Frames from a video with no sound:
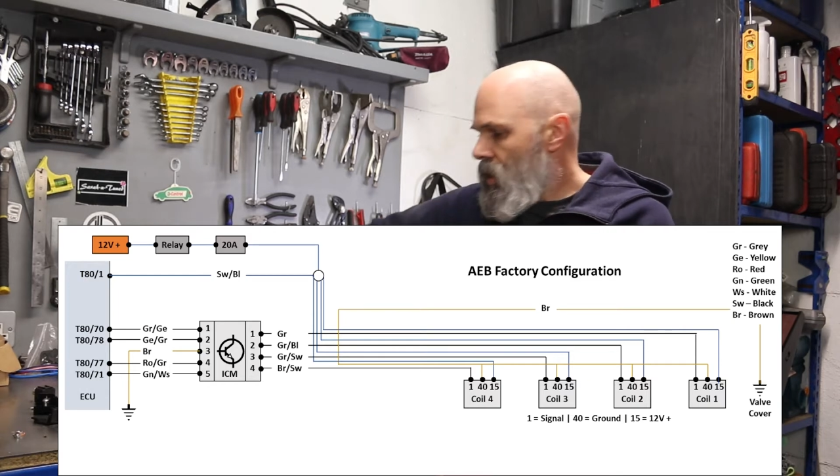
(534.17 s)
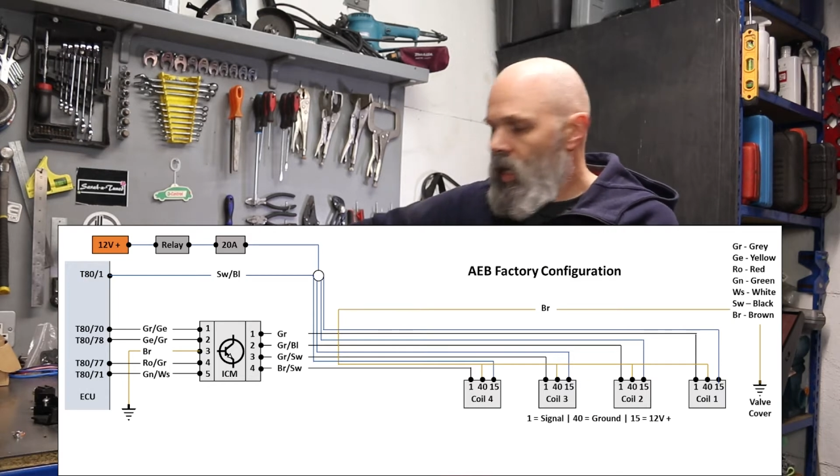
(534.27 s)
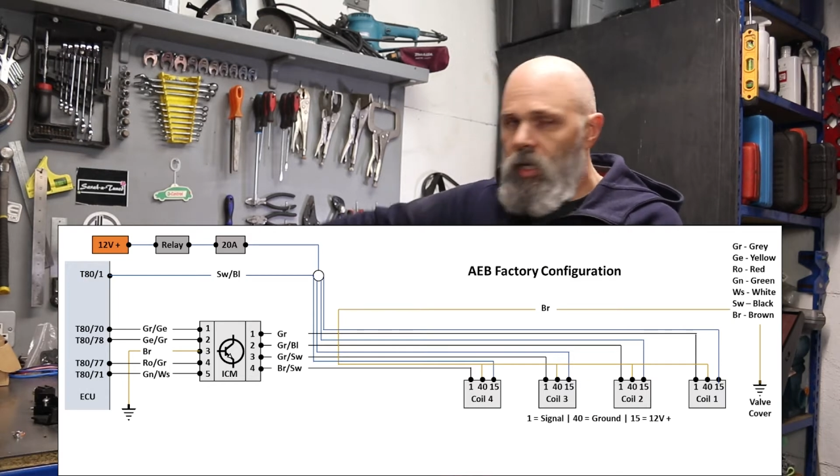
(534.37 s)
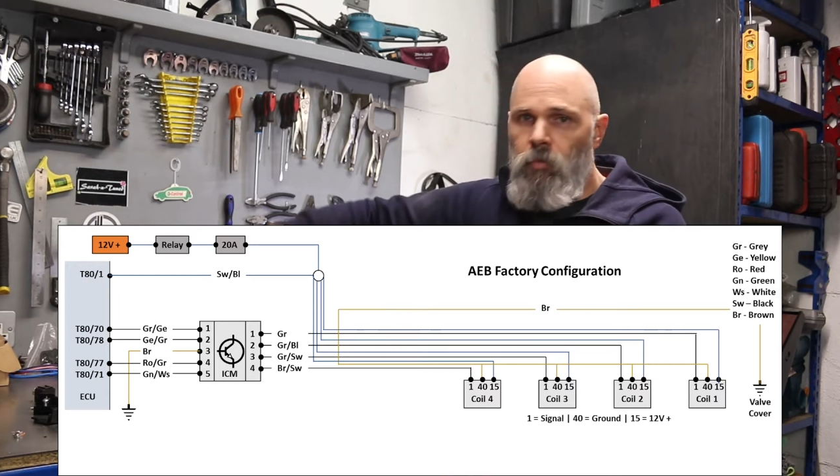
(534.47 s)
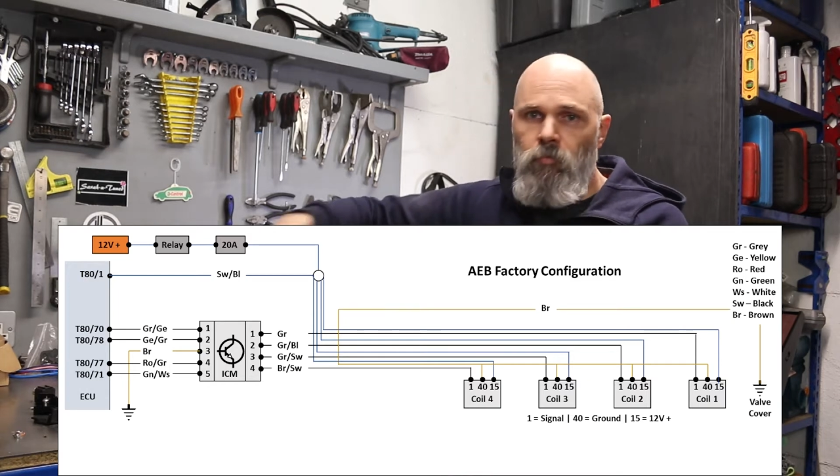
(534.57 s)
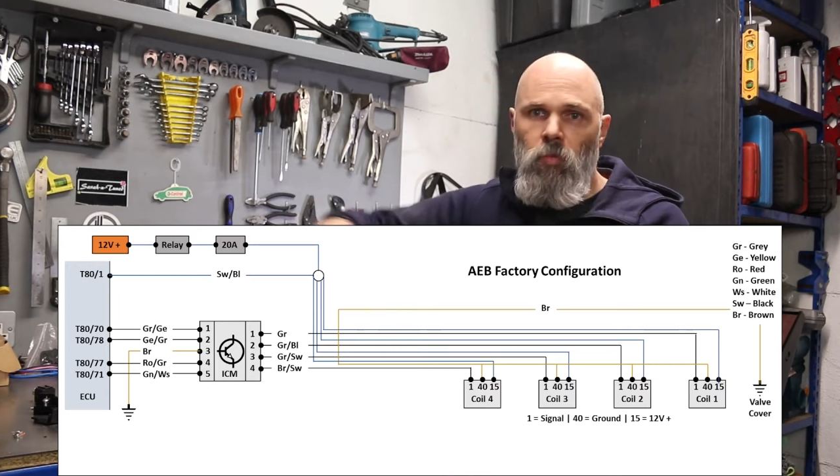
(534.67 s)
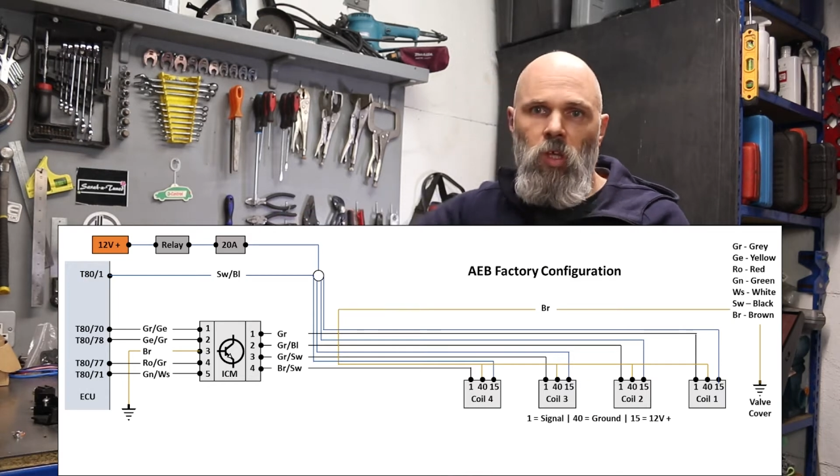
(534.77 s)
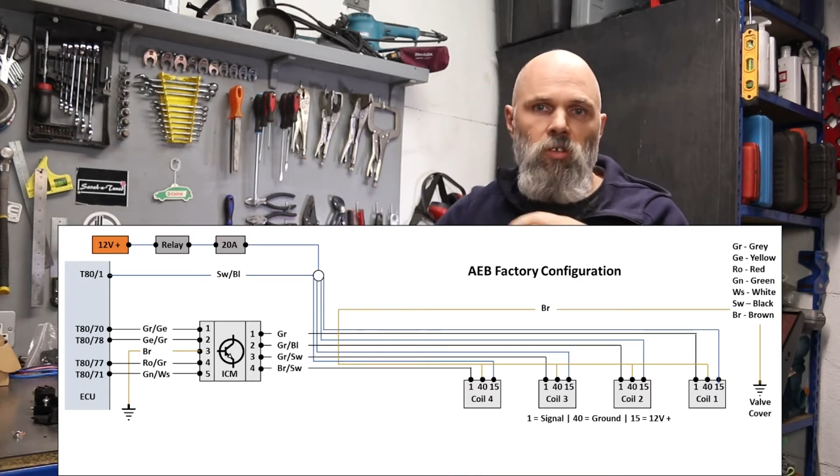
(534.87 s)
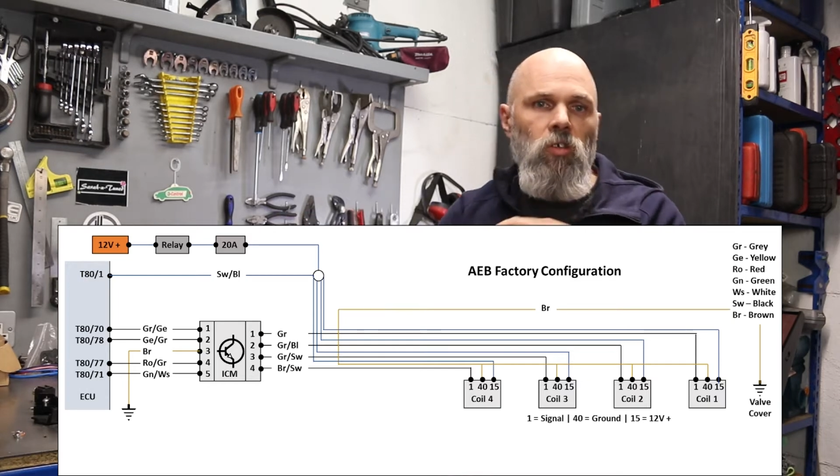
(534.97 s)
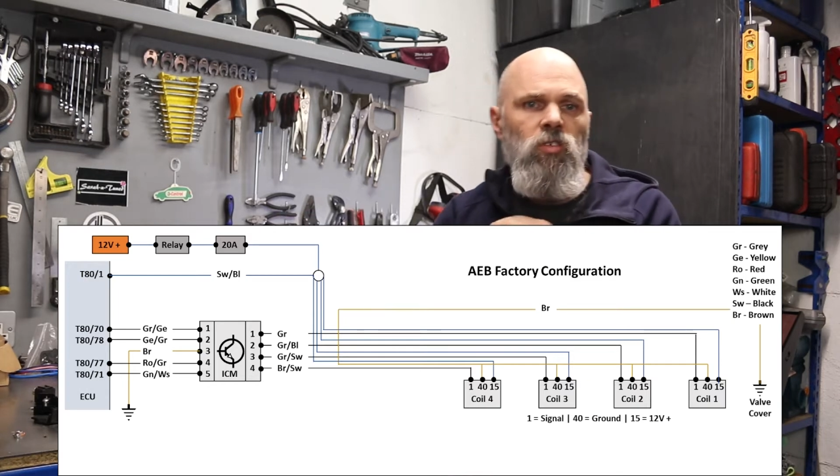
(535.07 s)

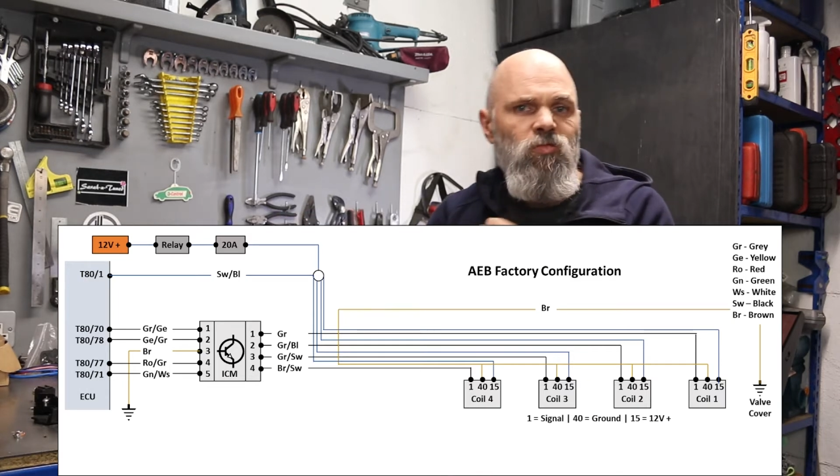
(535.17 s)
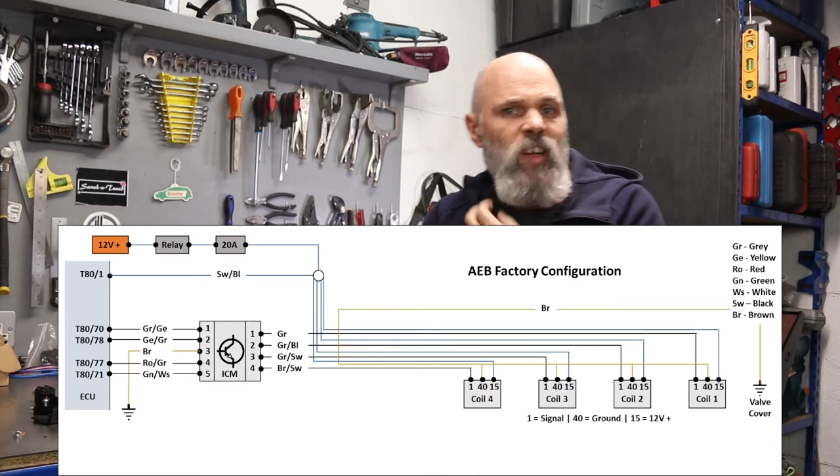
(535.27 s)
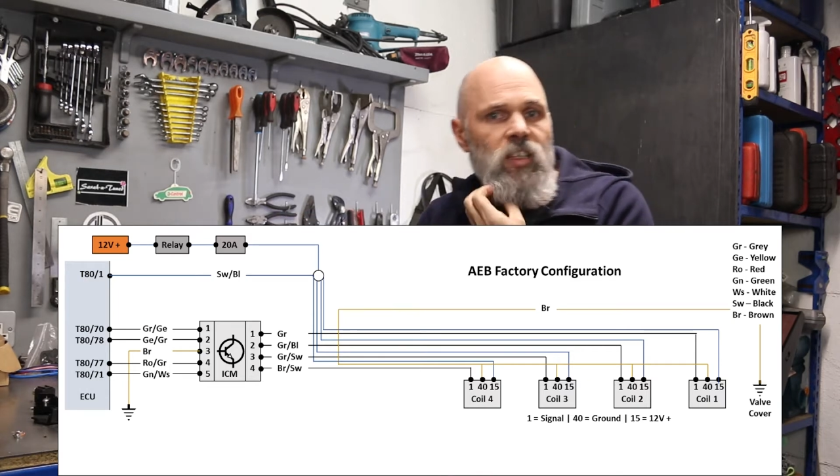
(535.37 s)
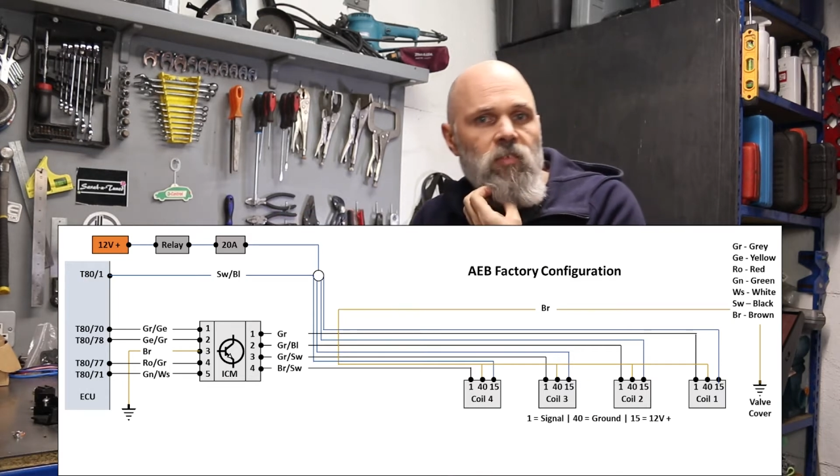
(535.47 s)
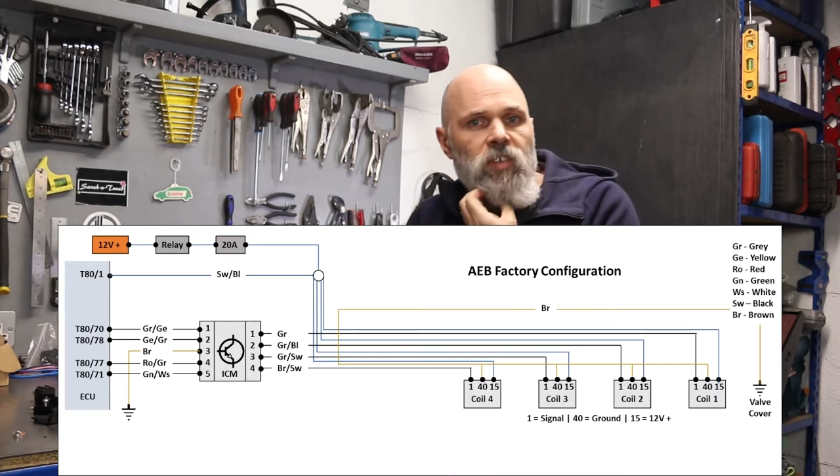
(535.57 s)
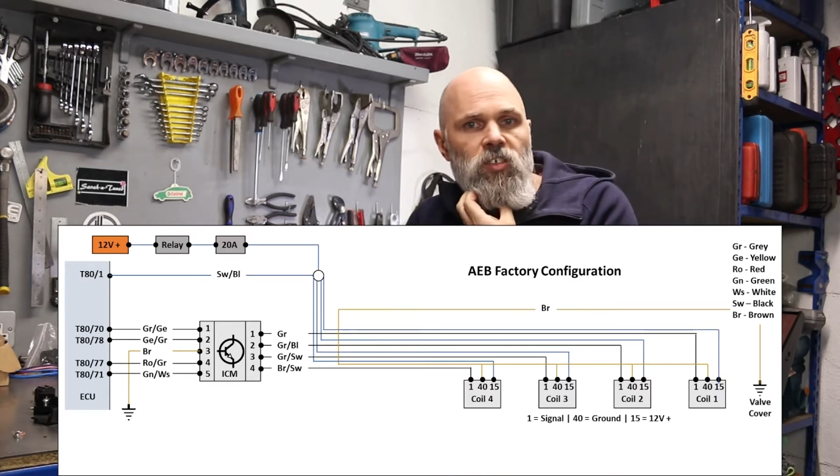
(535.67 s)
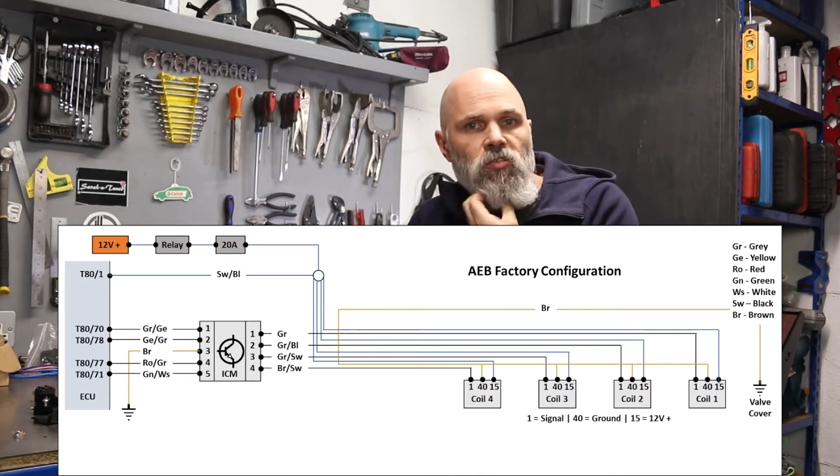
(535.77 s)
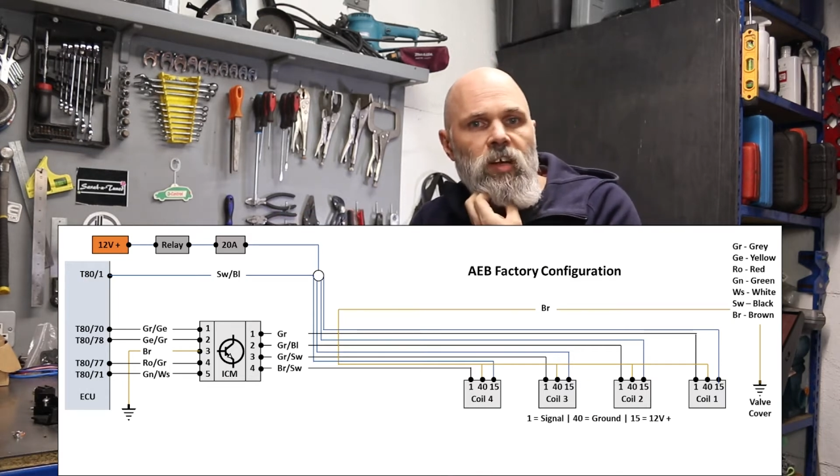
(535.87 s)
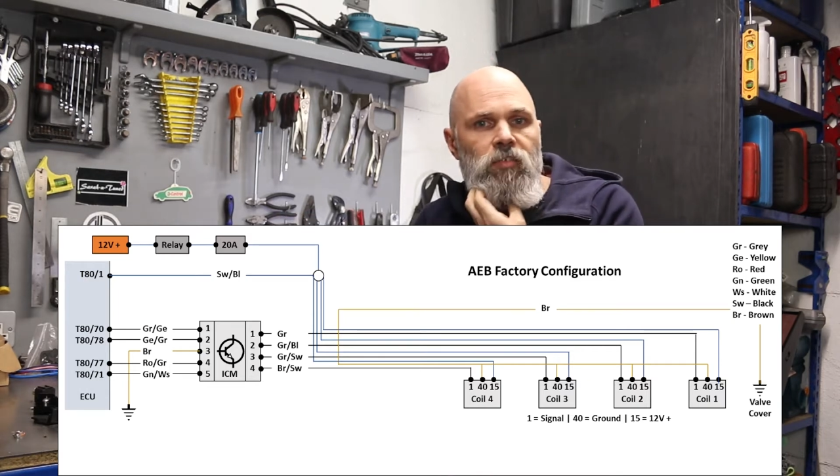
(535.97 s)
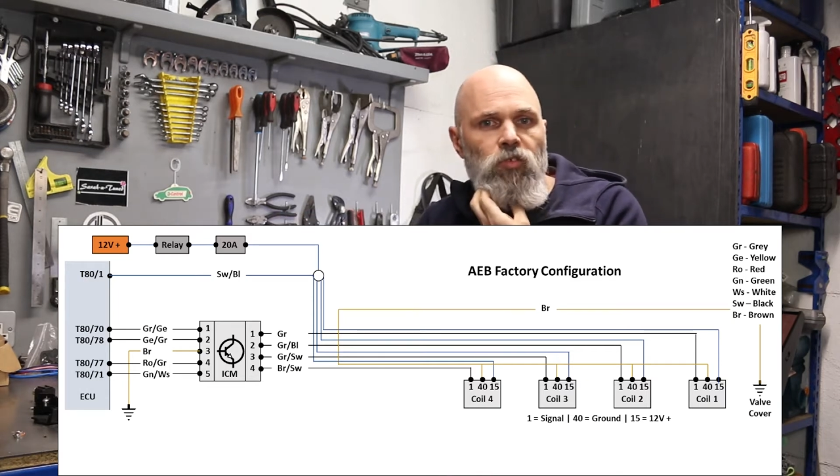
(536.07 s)
So it's relatively
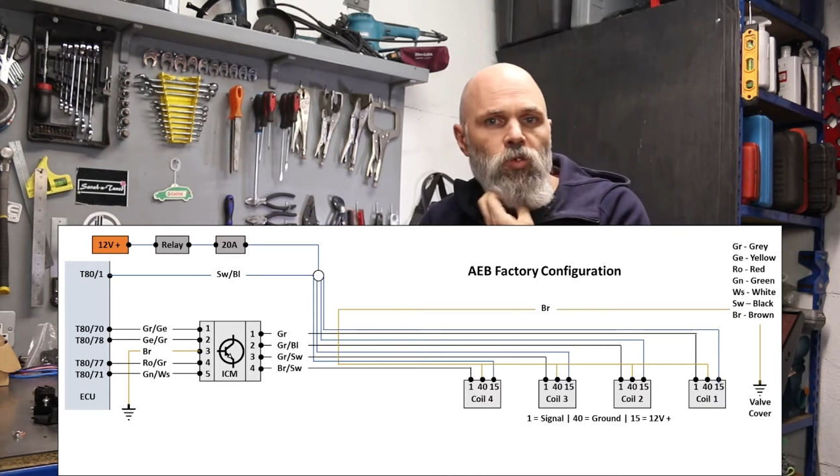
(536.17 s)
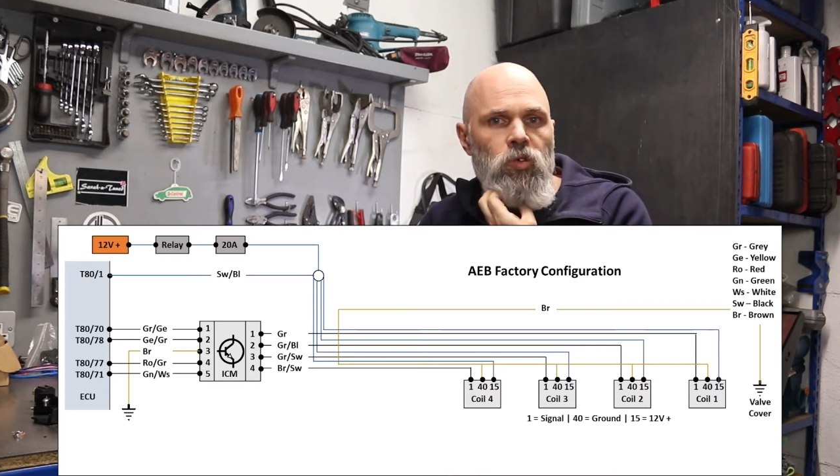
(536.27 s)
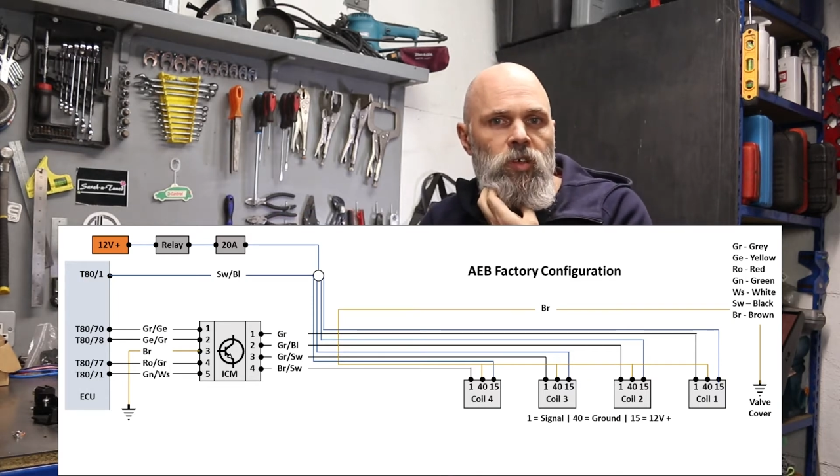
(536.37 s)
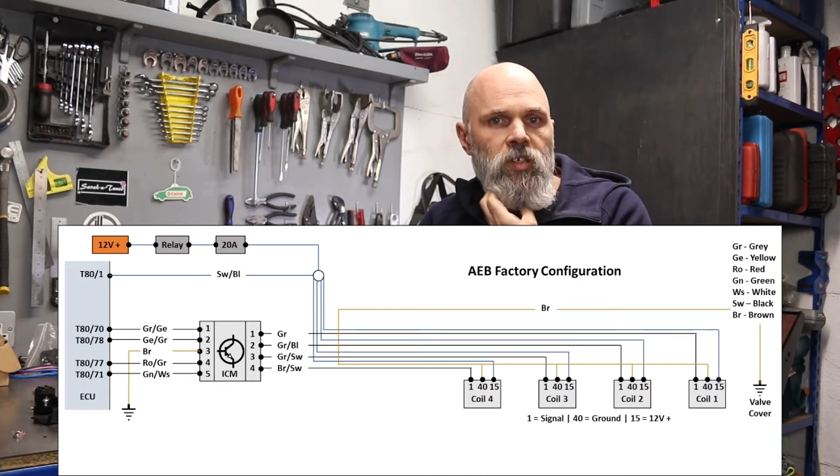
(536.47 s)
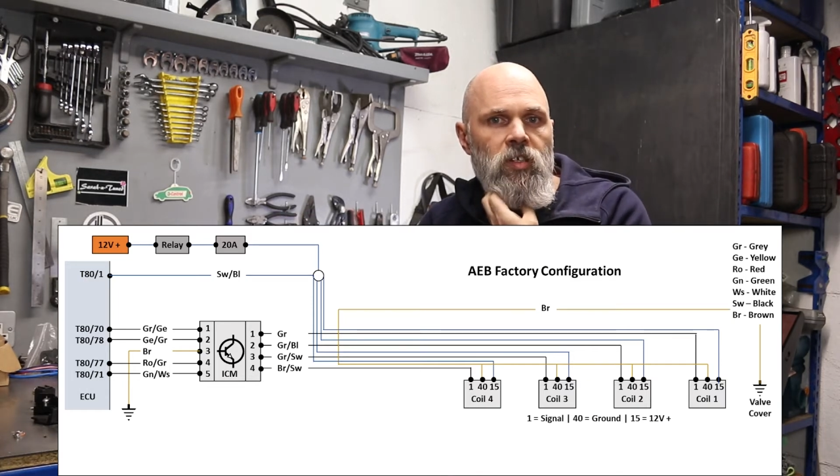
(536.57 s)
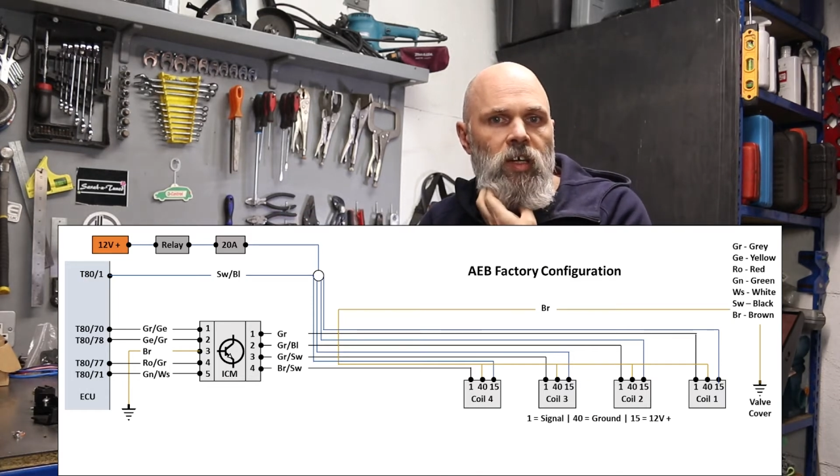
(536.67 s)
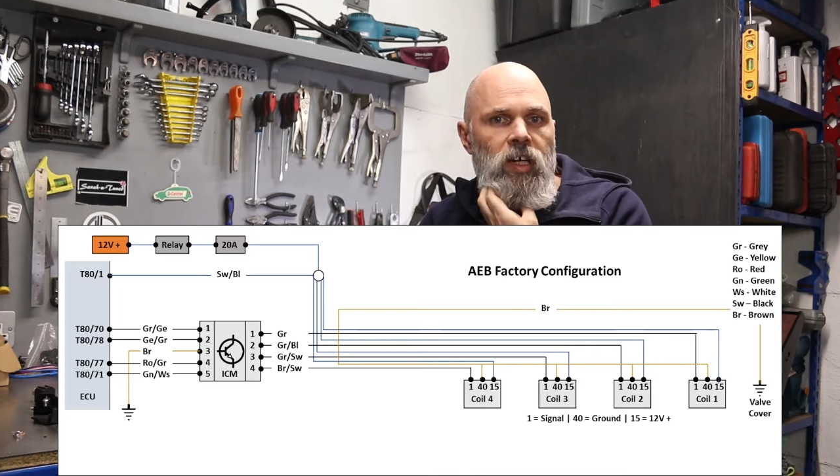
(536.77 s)
straightforward.